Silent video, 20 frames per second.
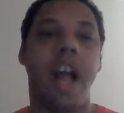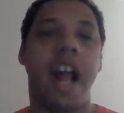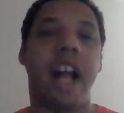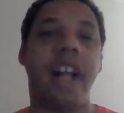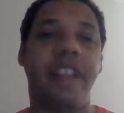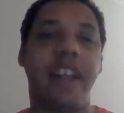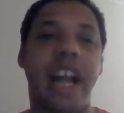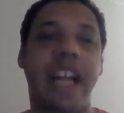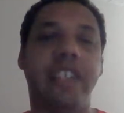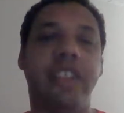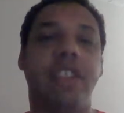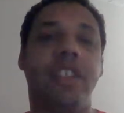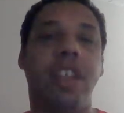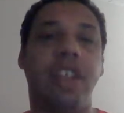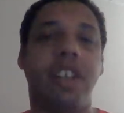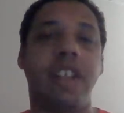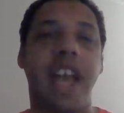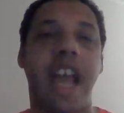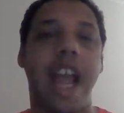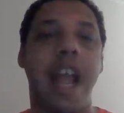And that's the
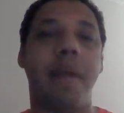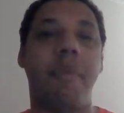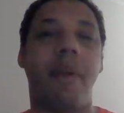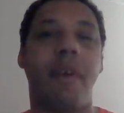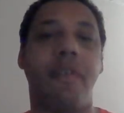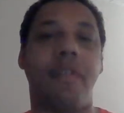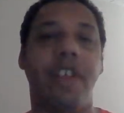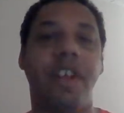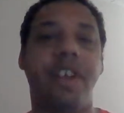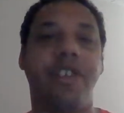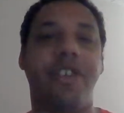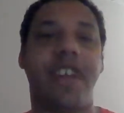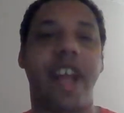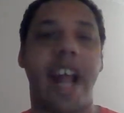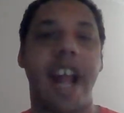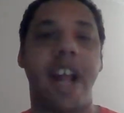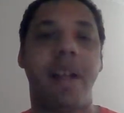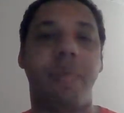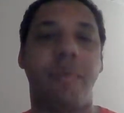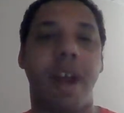name of this
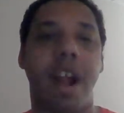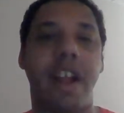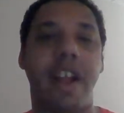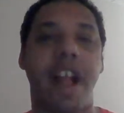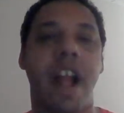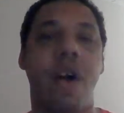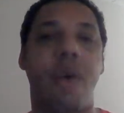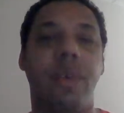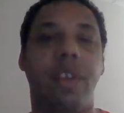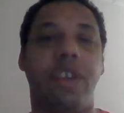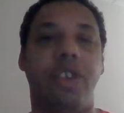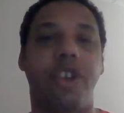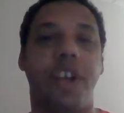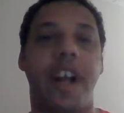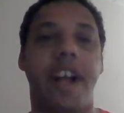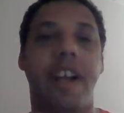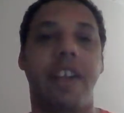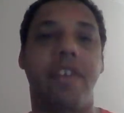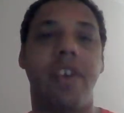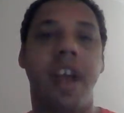game right now with the
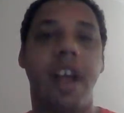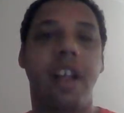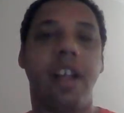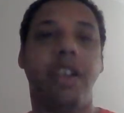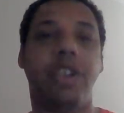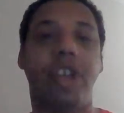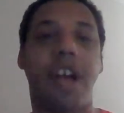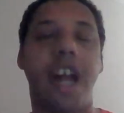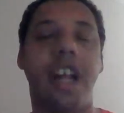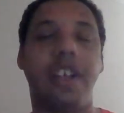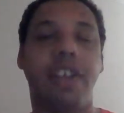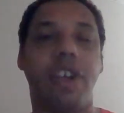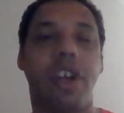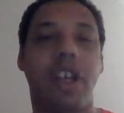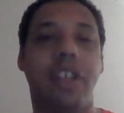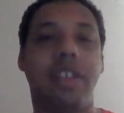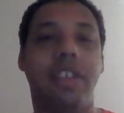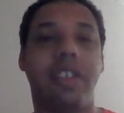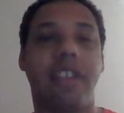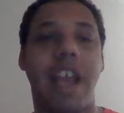Giants. The Giants
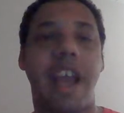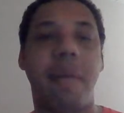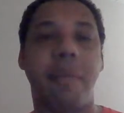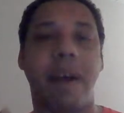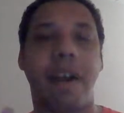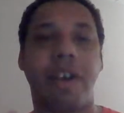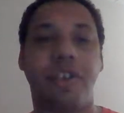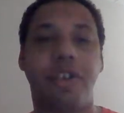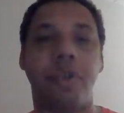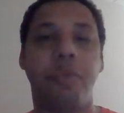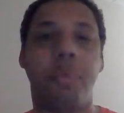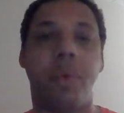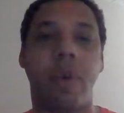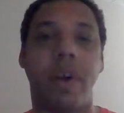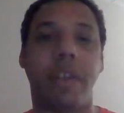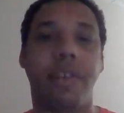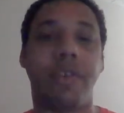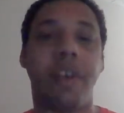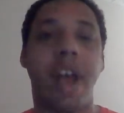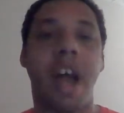lost this game by 2
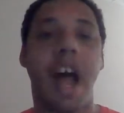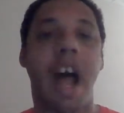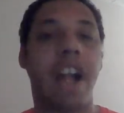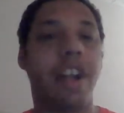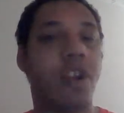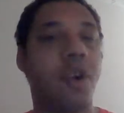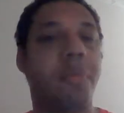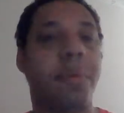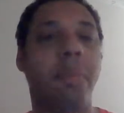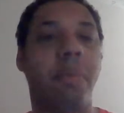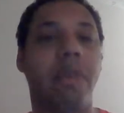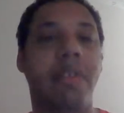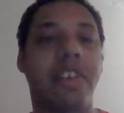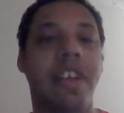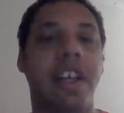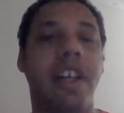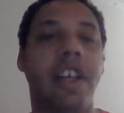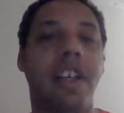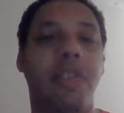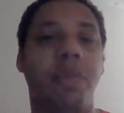points. I know people are
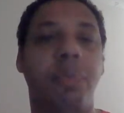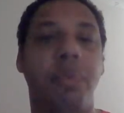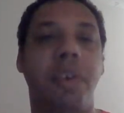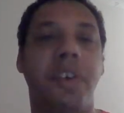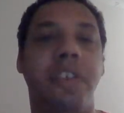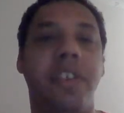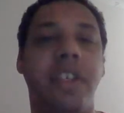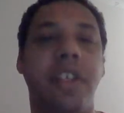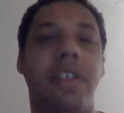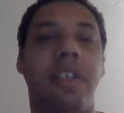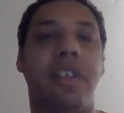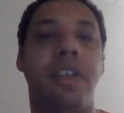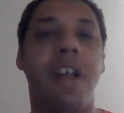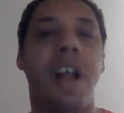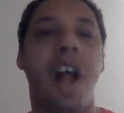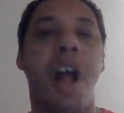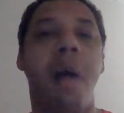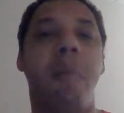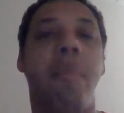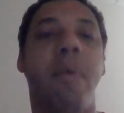telling you it's preseason,
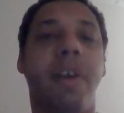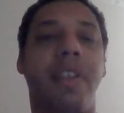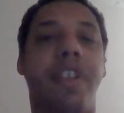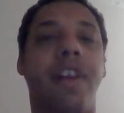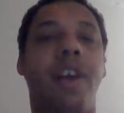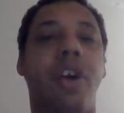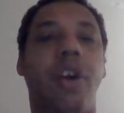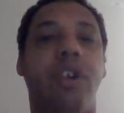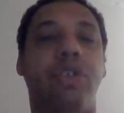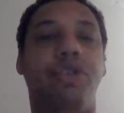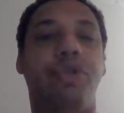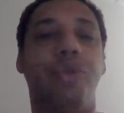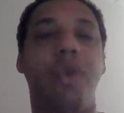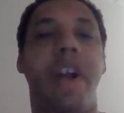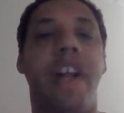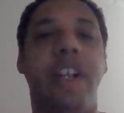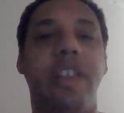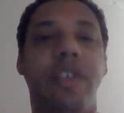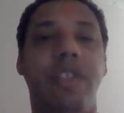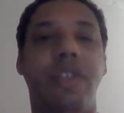but there are
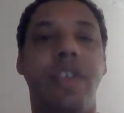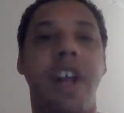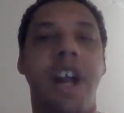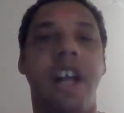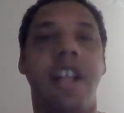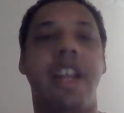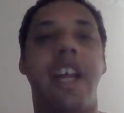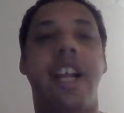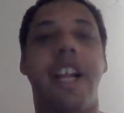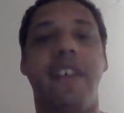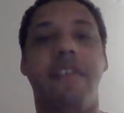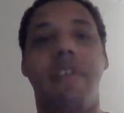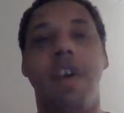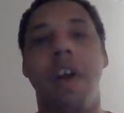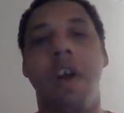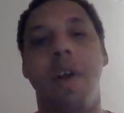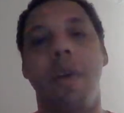trends that have